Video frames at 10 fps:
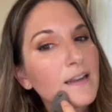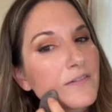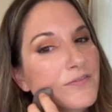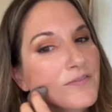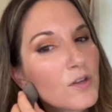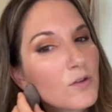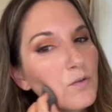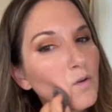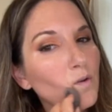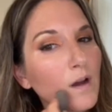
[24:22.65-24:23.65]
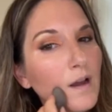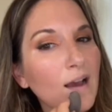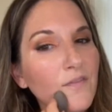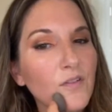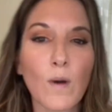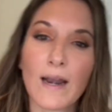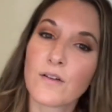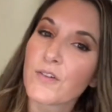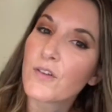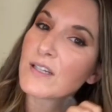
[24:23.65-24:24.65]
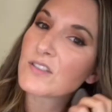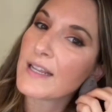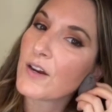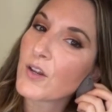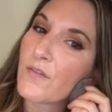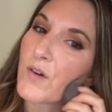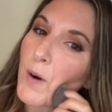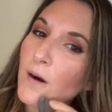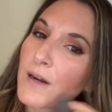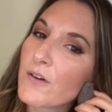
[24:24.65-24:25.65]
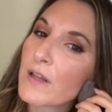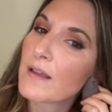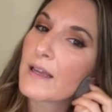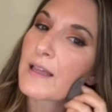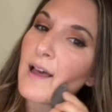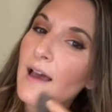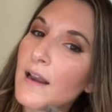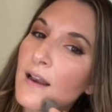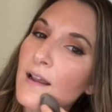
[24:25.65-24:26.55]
If you have a wedding for the rest of the day, or you have a party or anything like that.